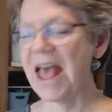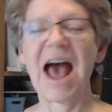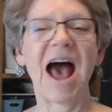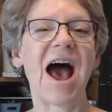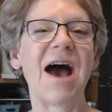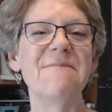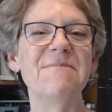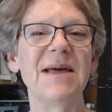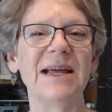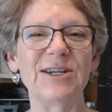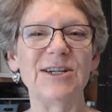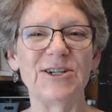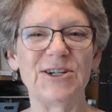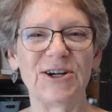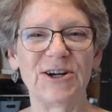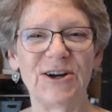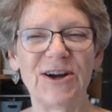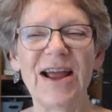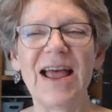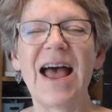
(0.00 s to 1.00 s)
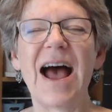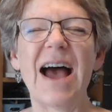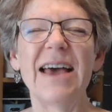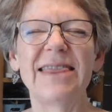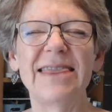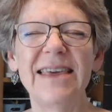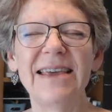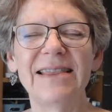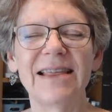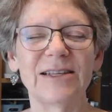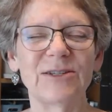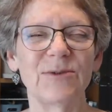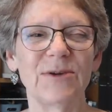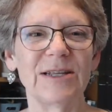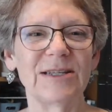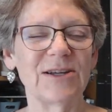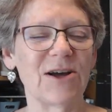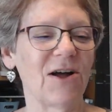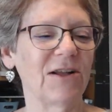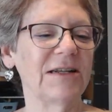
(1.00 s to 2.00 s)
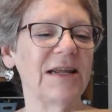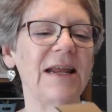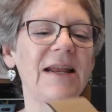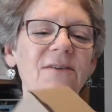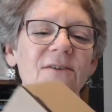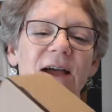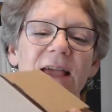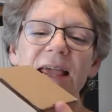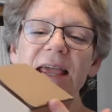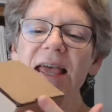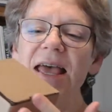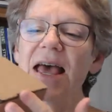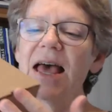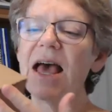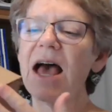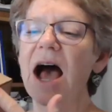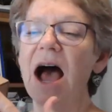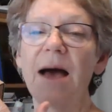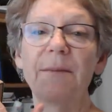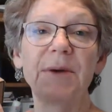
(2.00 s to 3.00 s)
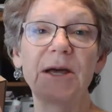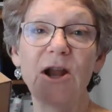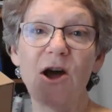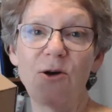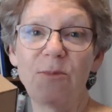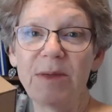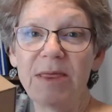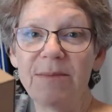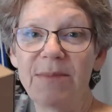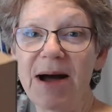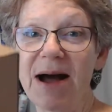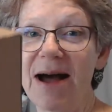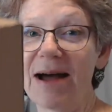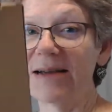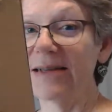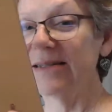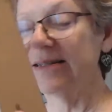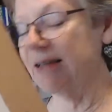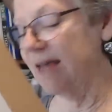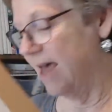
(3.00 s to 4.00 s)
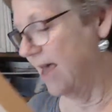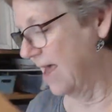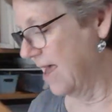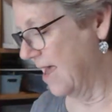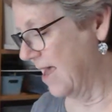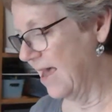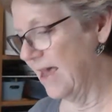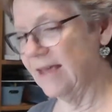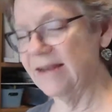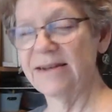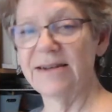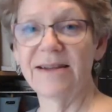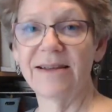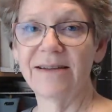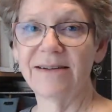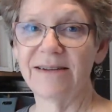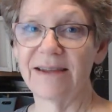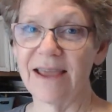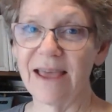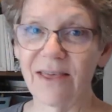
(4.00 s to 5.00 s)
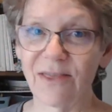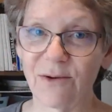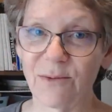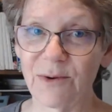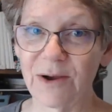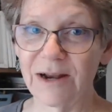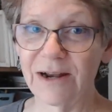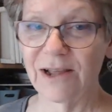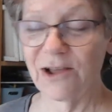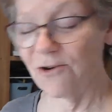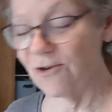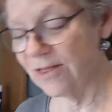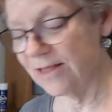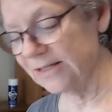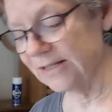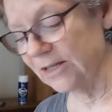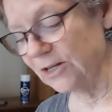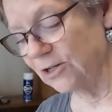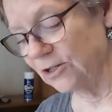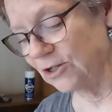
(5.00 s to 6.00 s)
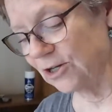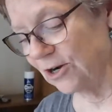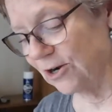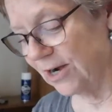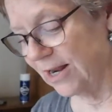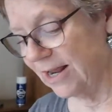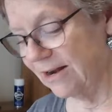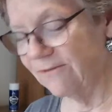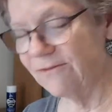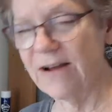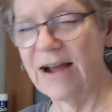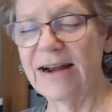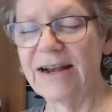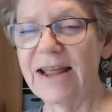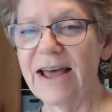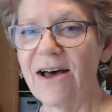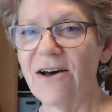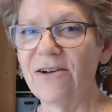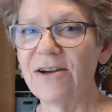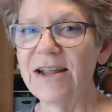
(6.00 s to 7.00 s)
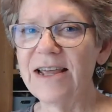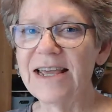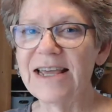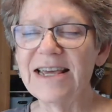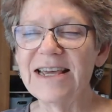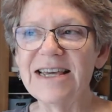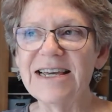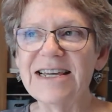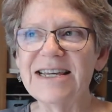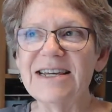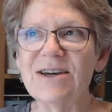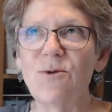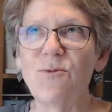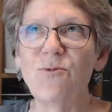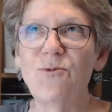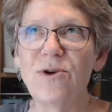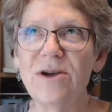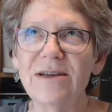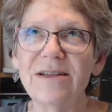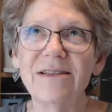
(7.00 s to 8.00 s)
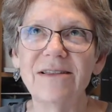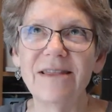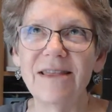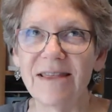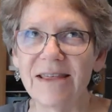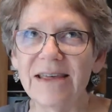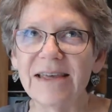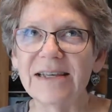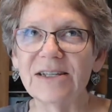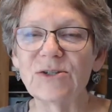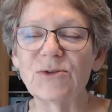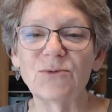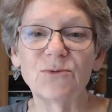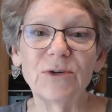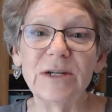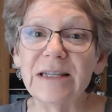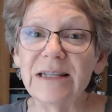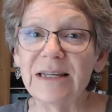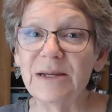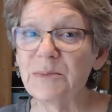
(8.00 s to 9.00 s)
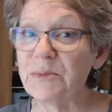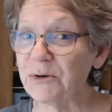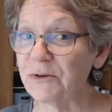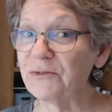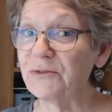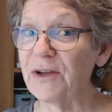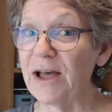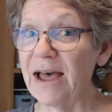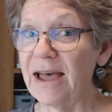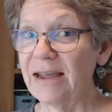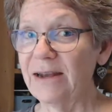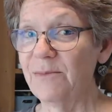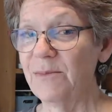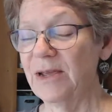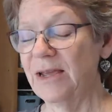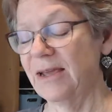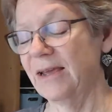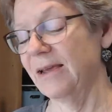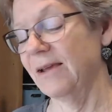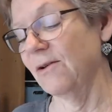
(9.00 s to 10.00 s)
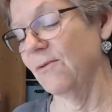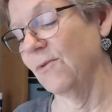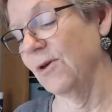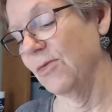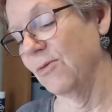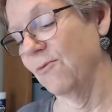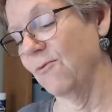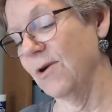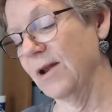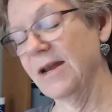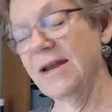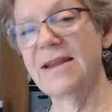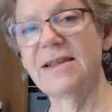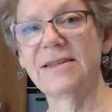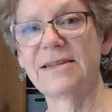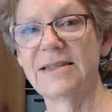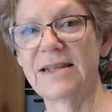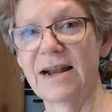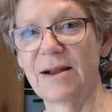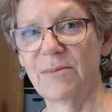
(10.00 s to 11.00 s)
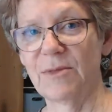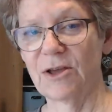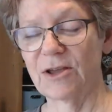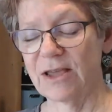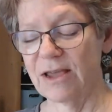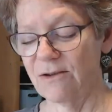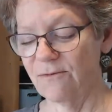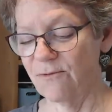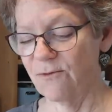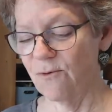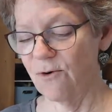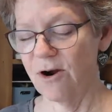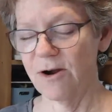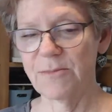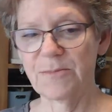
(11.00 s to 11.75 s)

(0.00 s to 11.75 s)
I'm not sure. I think that's what it's called. Anyway, I'm going to open the box and together we're going to go on this little journey and find out, will this really provide me with what it is that I'm looking for?